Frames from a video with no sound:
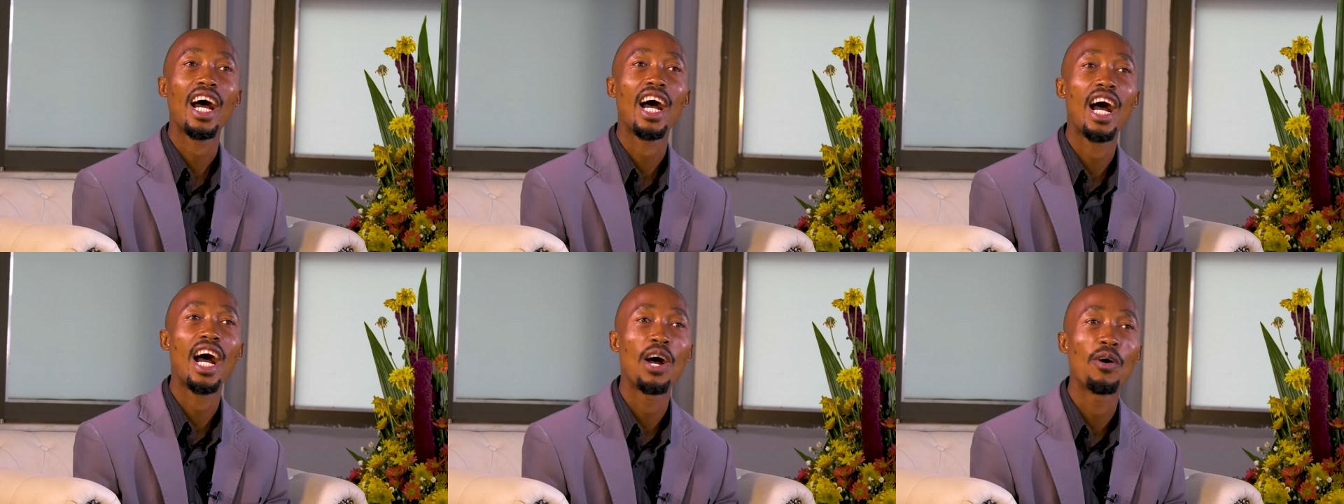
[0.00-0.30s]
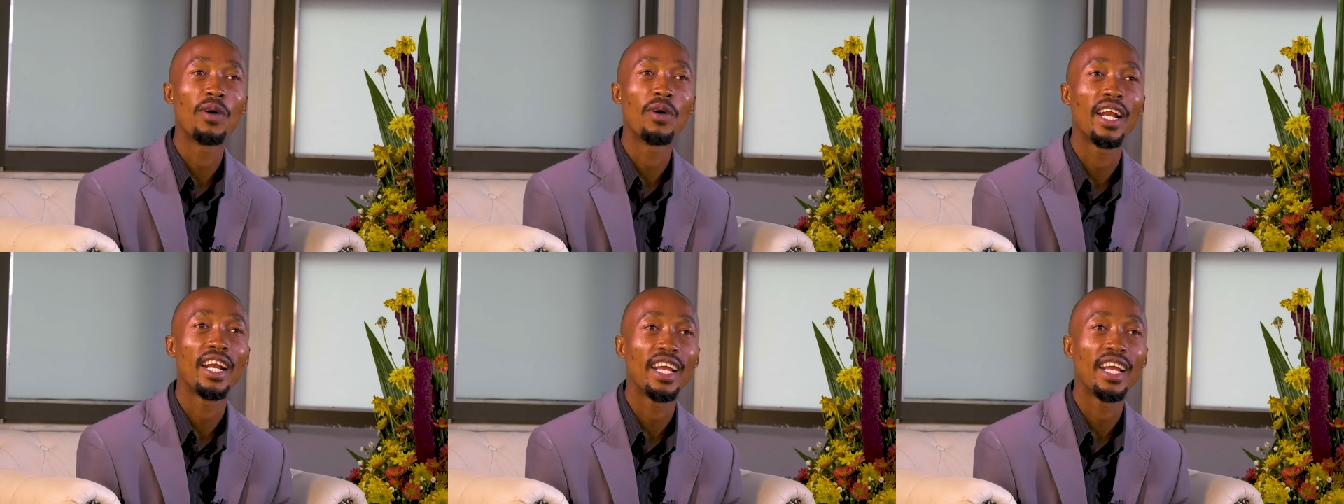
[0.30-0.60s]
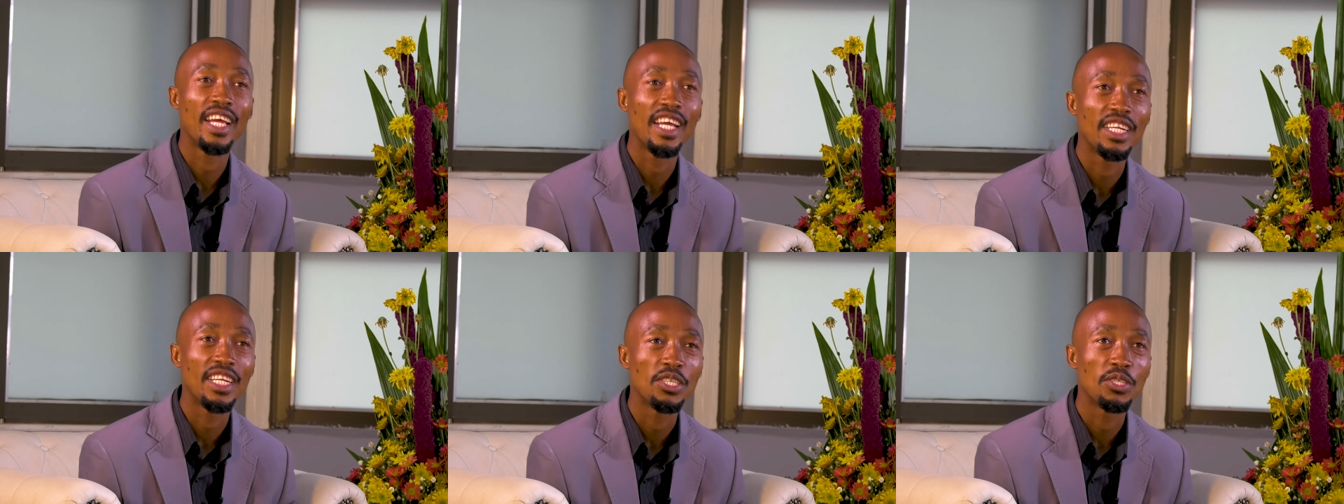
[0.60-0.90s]
our
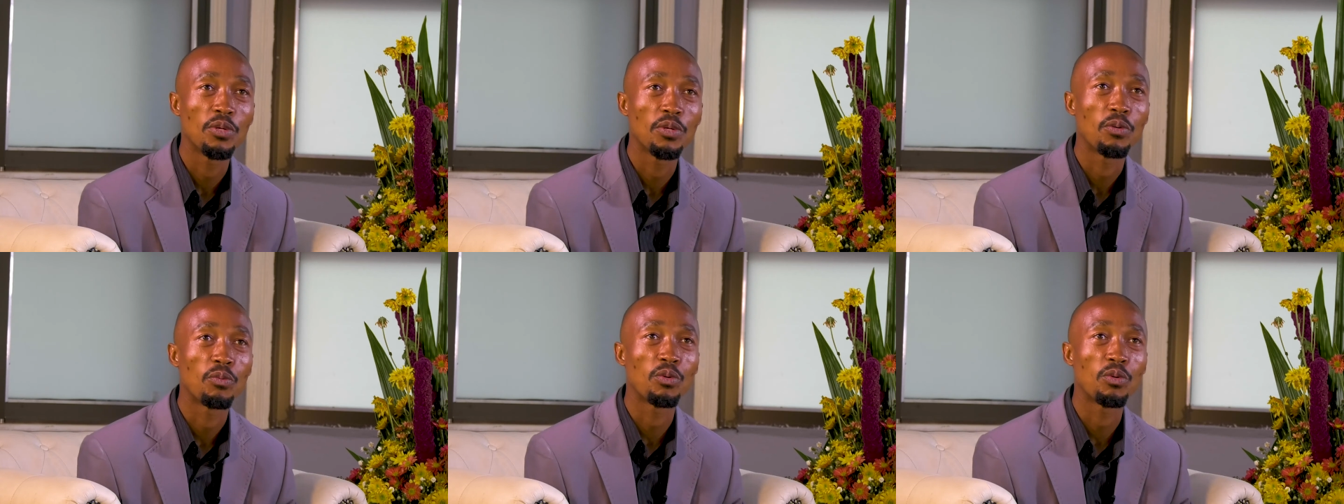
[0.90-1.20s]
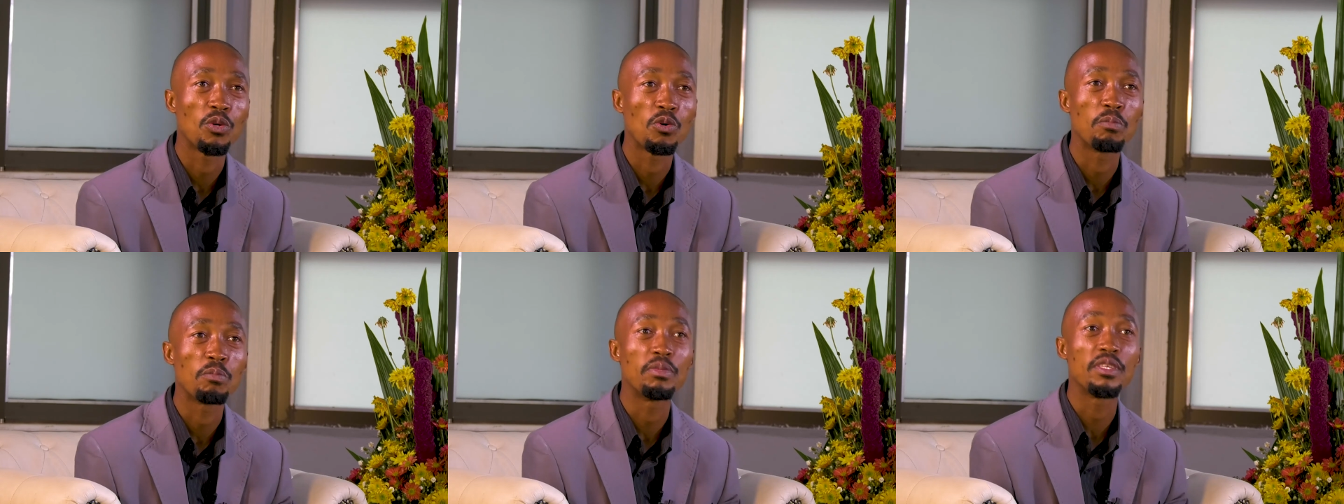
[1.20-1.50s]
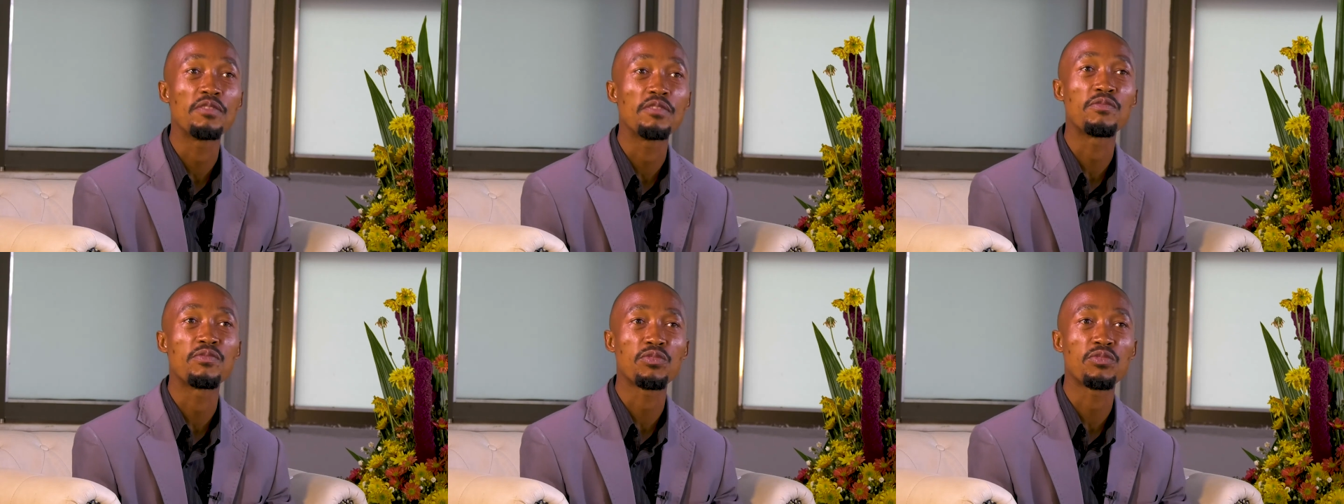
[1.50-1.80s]
land will
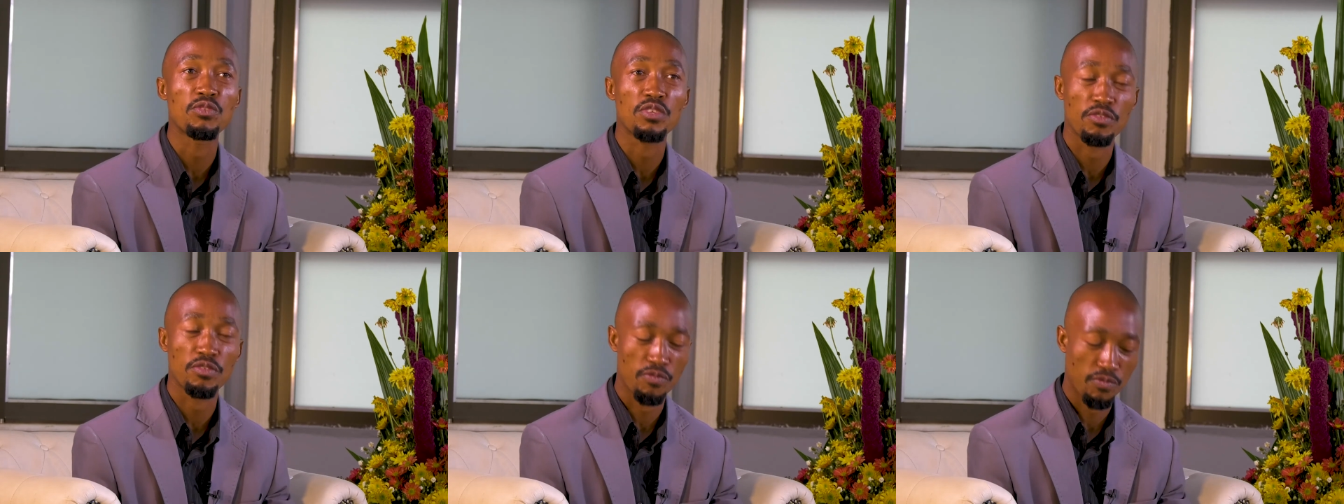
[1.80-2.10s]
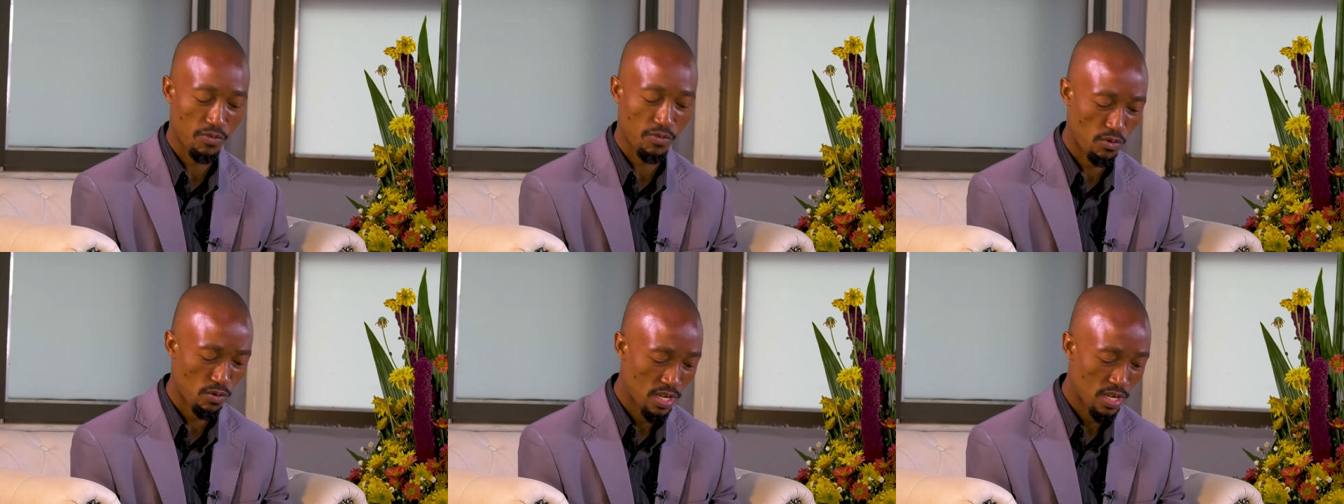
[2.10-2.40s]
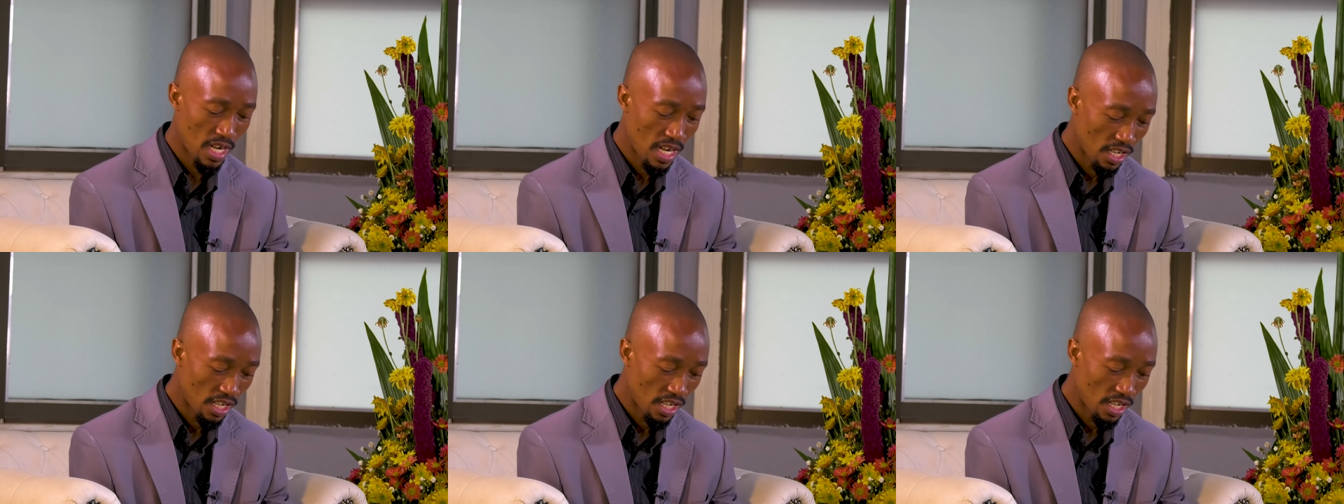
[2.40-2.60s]
be fruitful.